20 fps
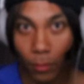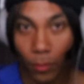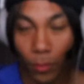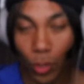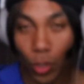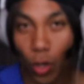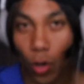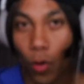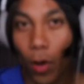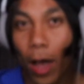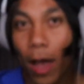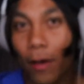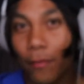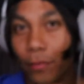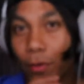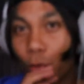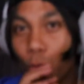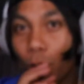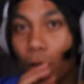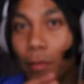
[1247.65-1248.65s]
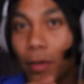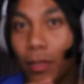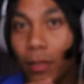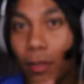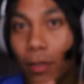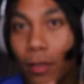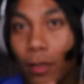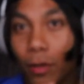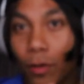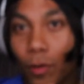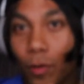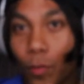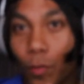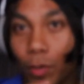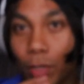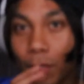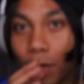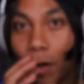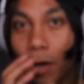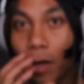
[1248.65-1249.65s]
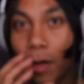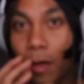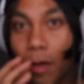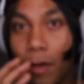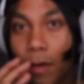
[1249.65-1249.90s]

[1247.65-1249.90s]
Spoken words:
So having women with the